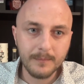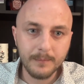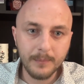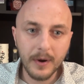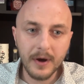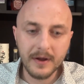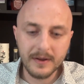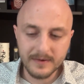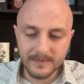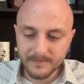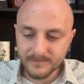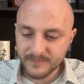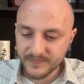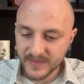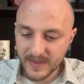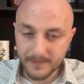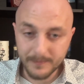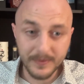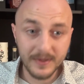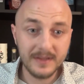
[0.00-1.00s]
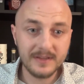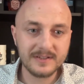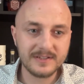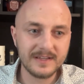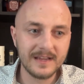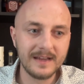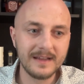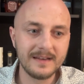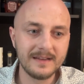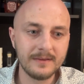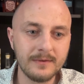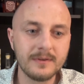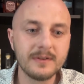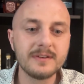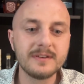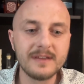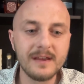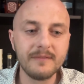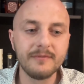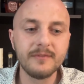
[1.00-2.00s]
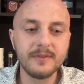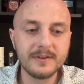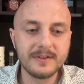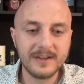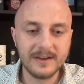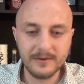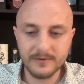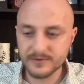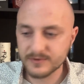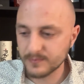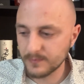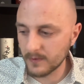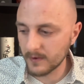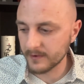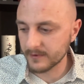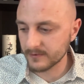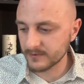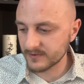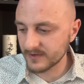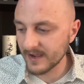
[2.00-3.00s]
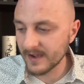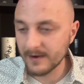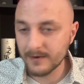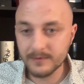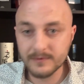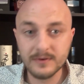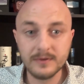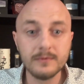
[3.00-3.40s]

But that being said, can definitely tell it's watered down.